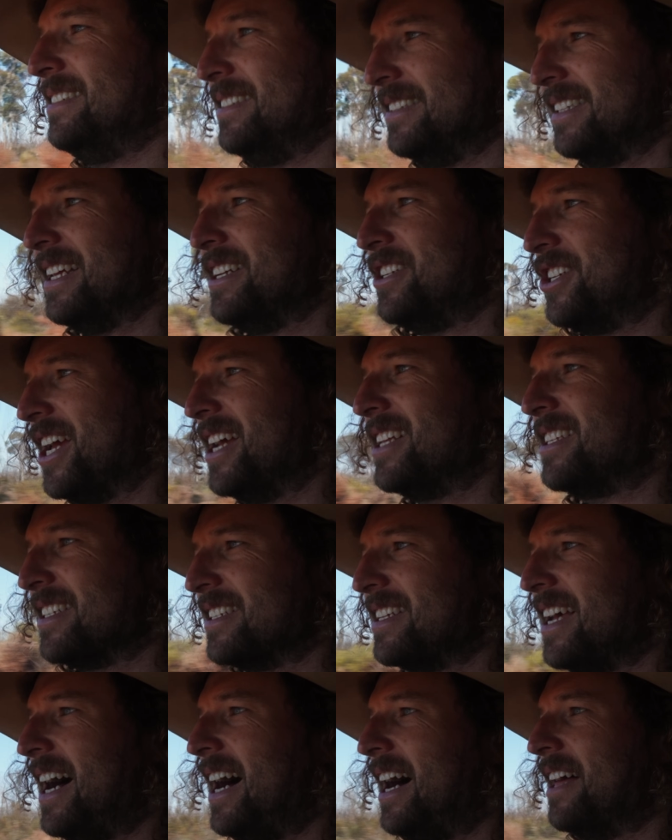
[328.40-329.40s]
then
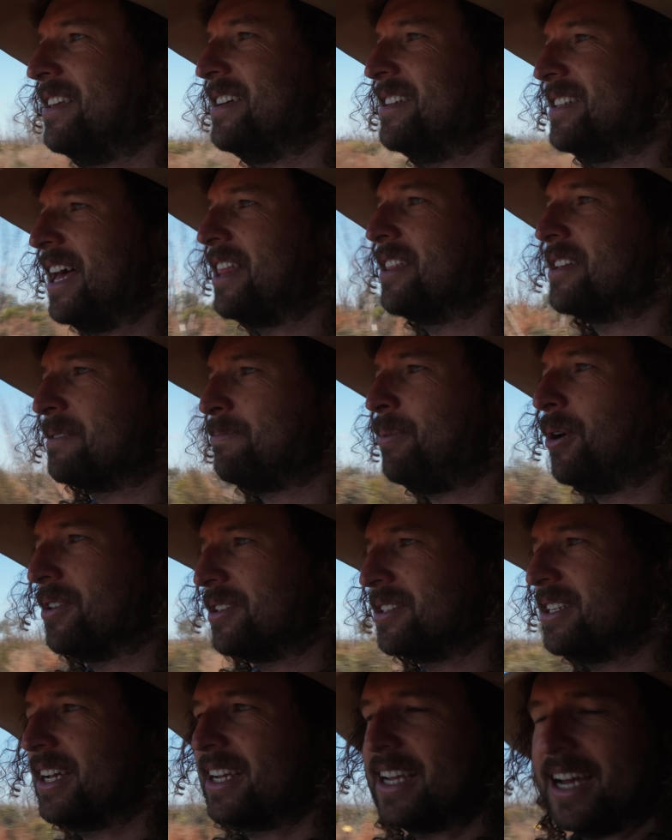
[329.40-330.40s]
chances are there's other
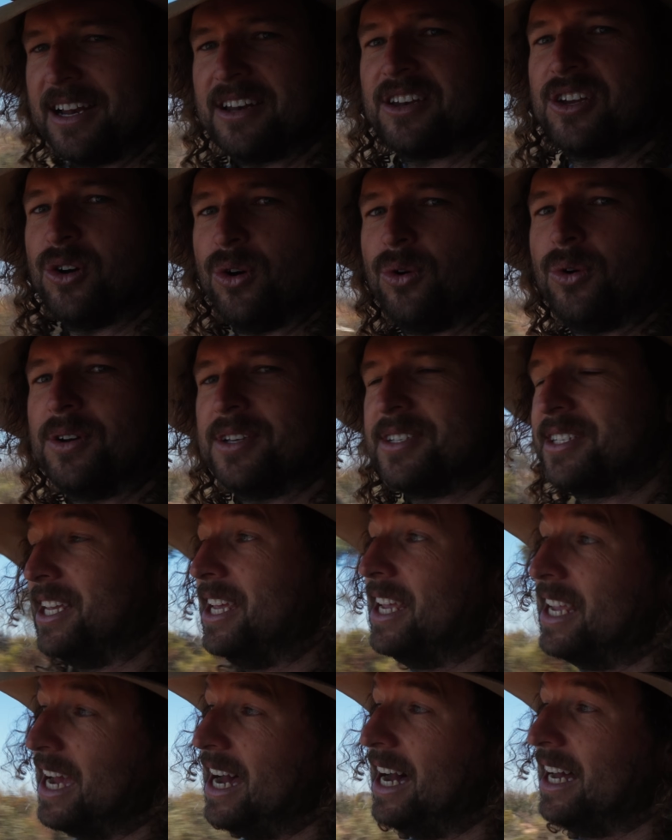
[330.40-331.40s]
spots they're cutting corners
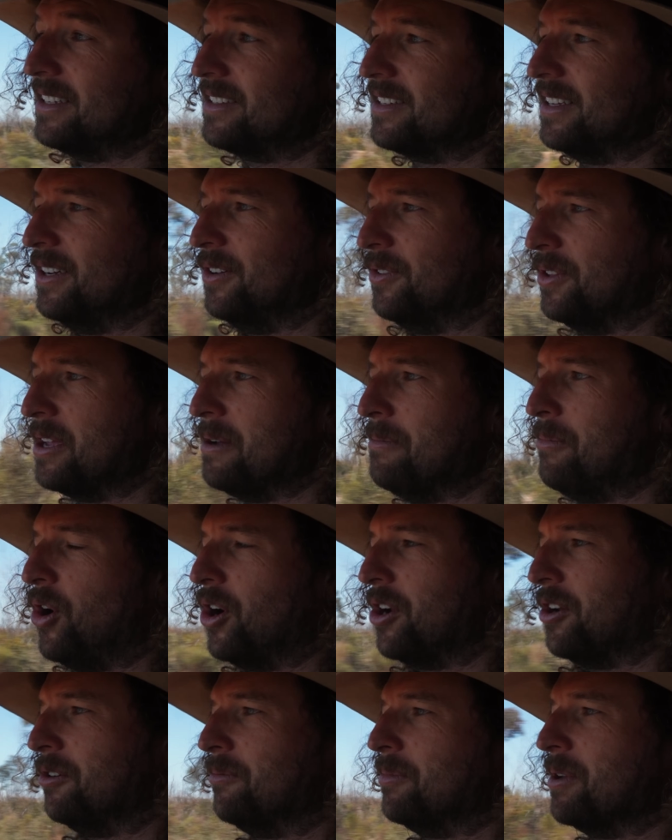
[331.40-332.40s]
that you can't see or that you
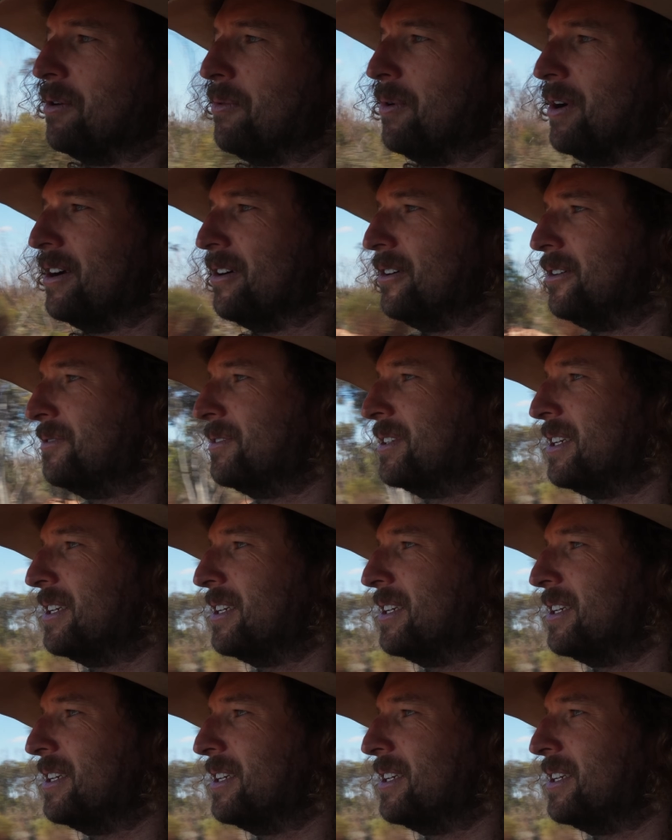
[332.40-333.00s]
might not be aware of.